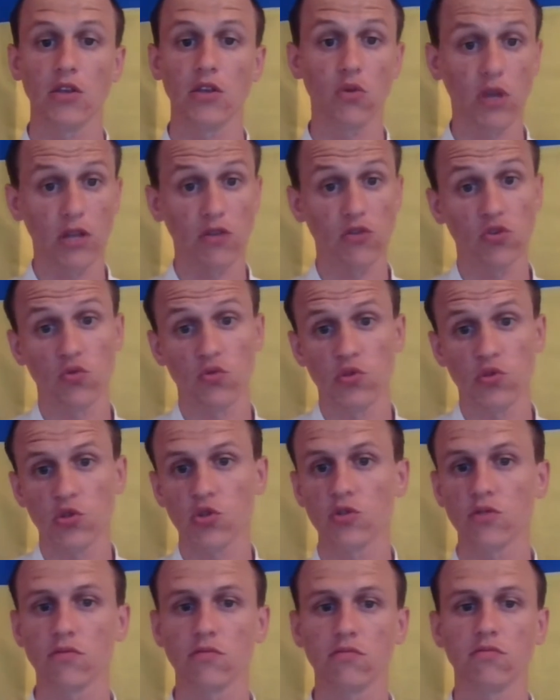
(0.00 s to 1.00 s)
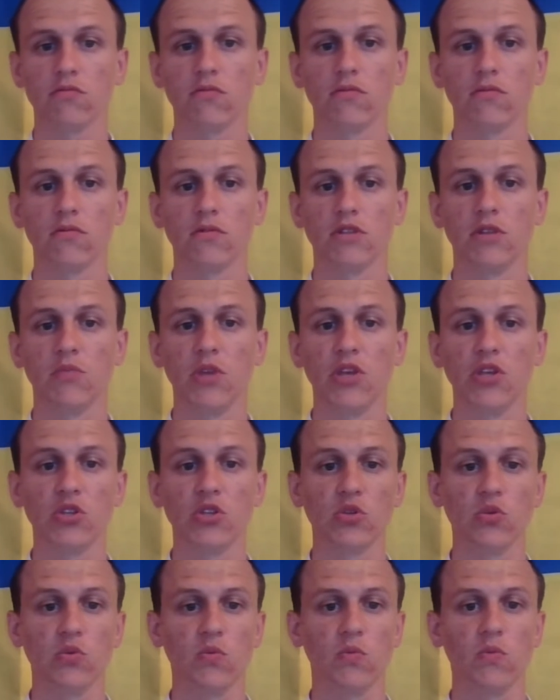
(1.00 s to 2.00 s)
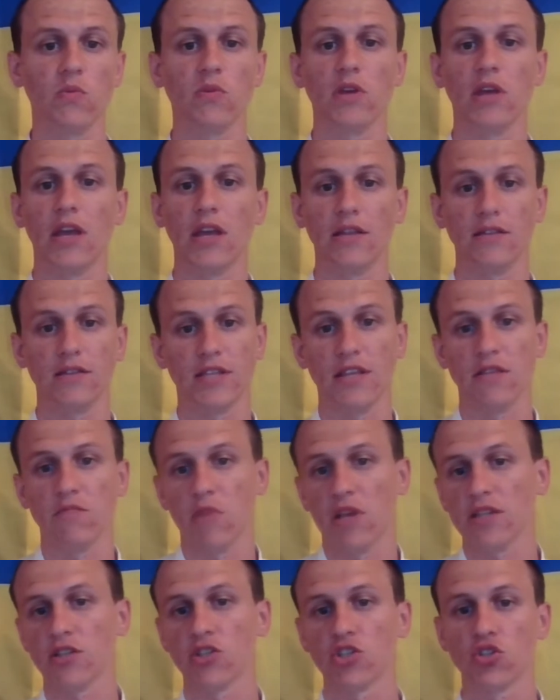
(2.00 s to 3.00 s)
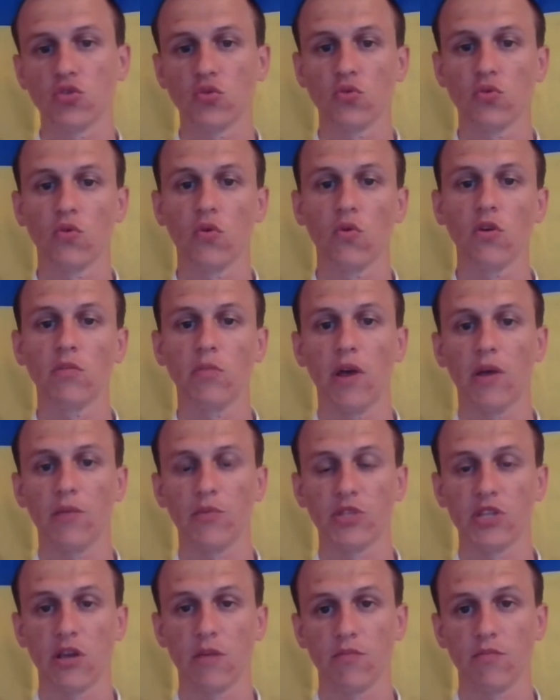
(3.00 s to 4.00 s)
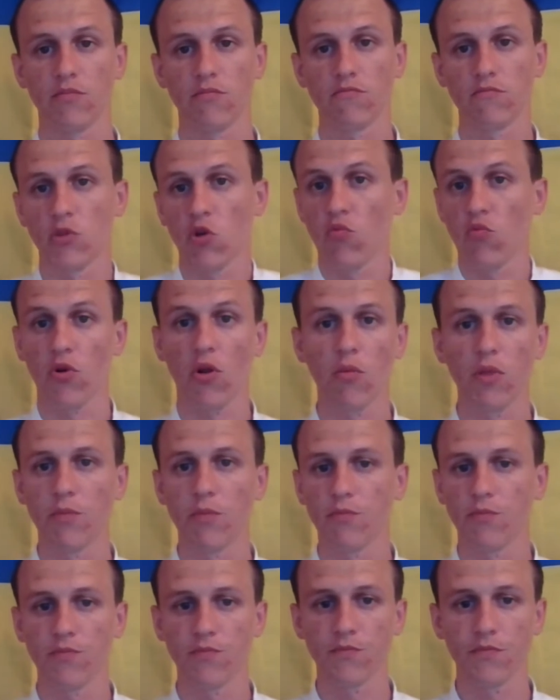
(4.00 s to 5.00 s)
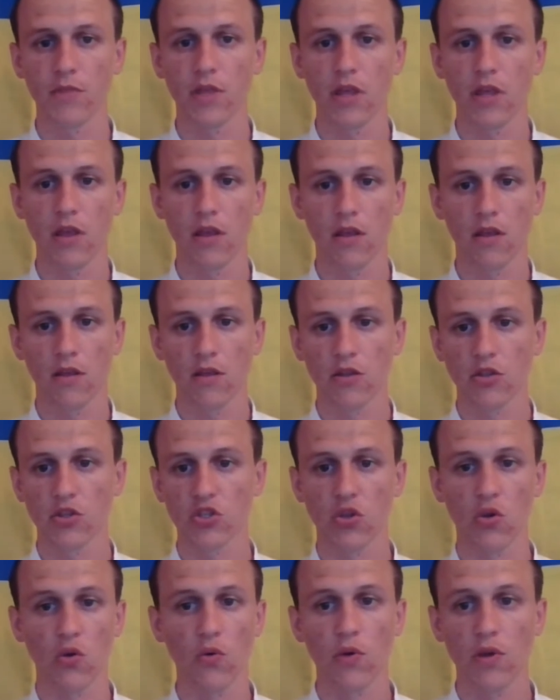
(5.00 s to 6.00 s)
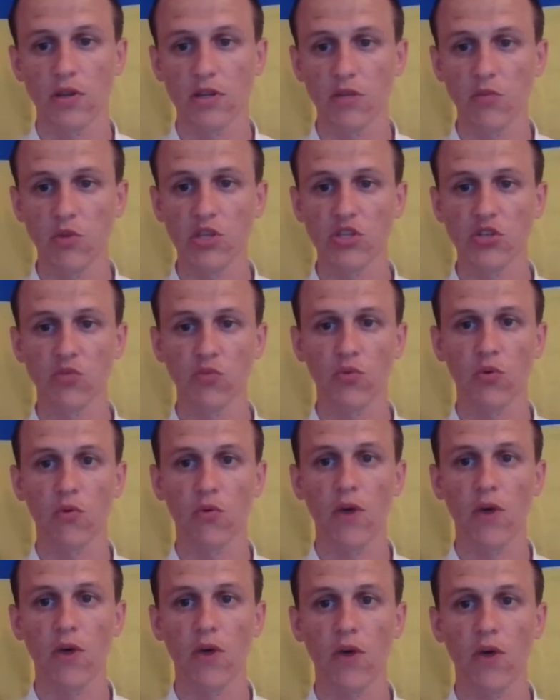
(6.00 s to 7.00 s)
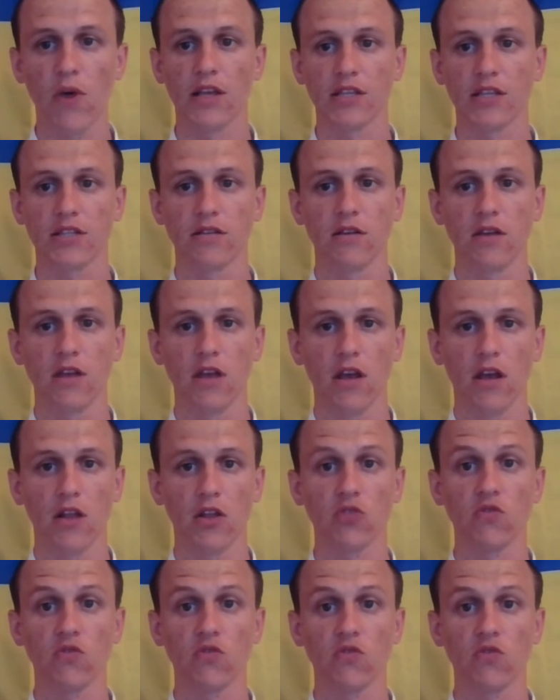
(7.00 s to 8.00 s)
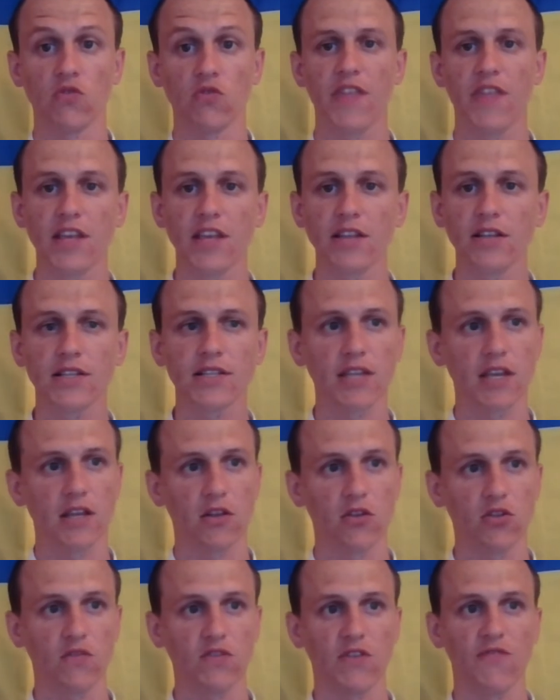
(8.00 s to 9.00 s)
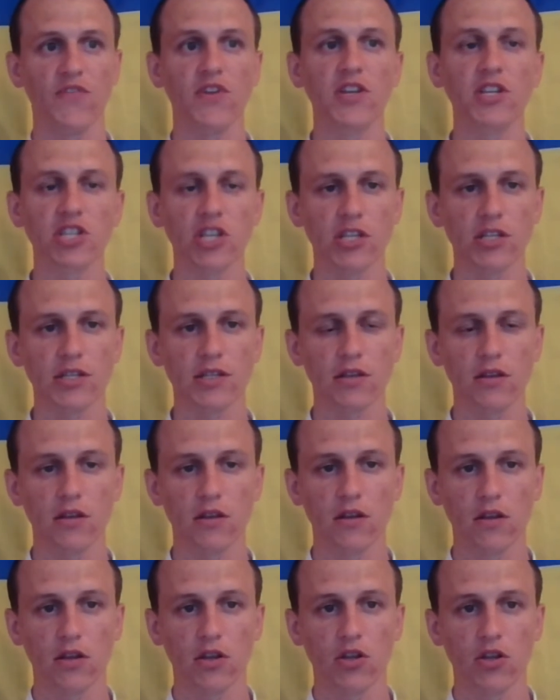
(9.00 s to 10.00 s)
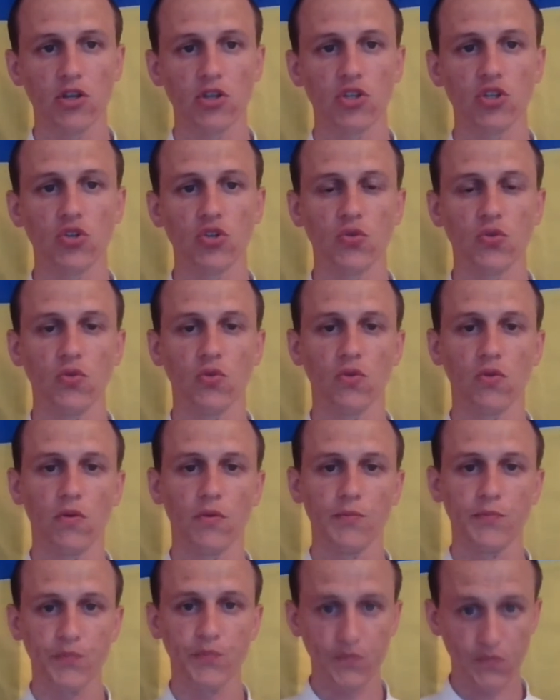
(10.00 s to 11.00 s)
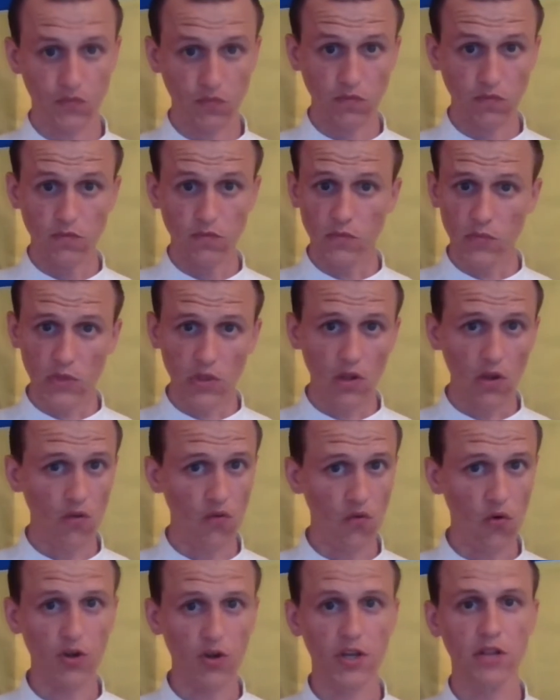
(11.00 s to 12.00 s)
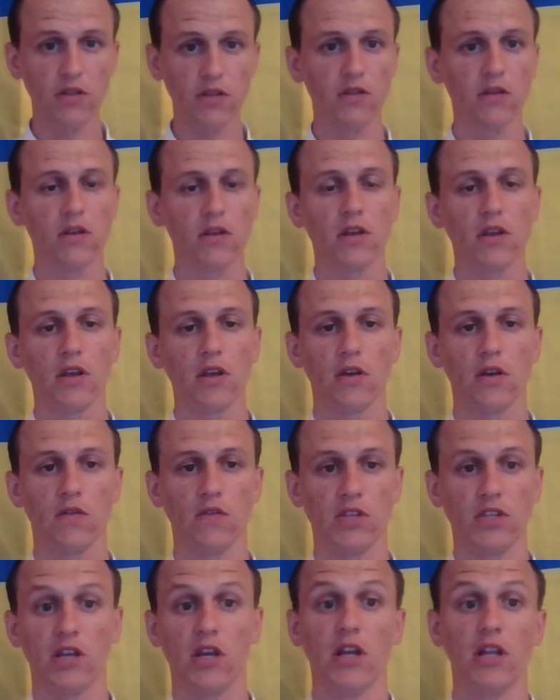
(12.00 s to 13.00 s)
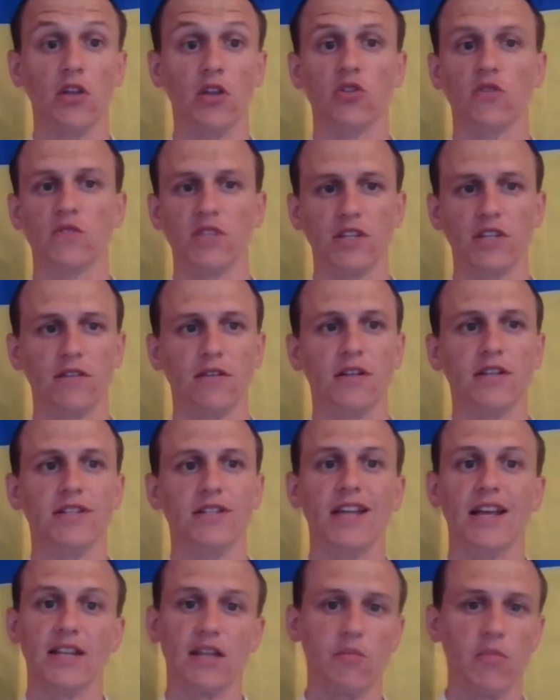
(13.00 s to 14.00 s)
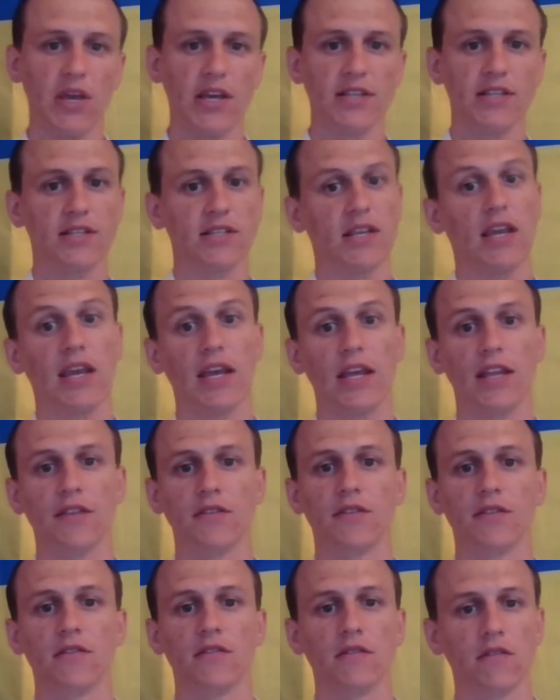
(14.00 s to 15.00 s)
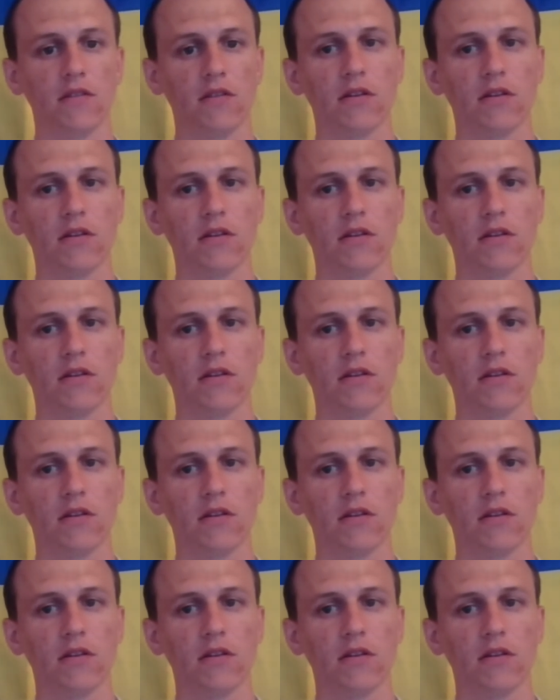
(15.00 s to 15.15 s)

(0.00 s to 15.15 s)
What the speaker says: you can use Debezium and send message to Google PubSub, no problem. So Debezium provides us a lot of the things, a lot of the features to working with a lot of the databases and